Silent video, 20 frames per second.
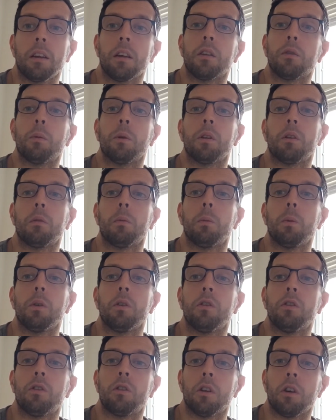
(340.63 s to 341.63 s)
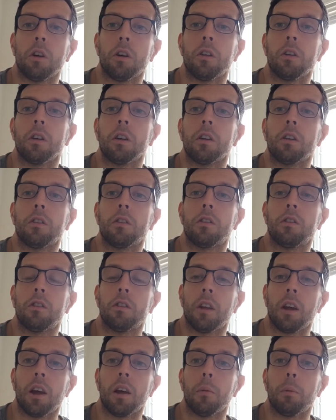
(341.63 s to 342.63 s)
it's meant to be sturdy, it's
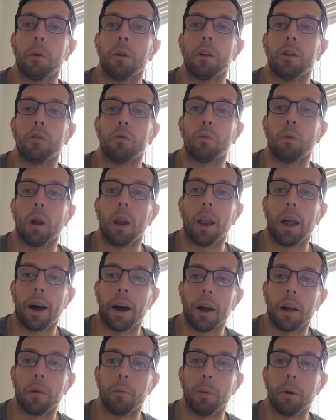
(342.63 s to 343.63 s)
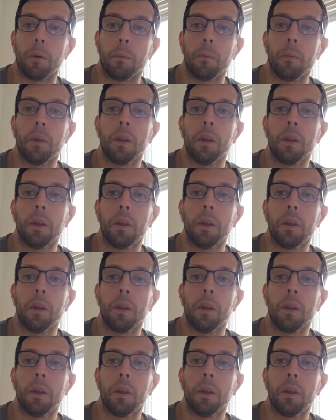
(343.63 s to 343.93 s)
stable, it's reliable.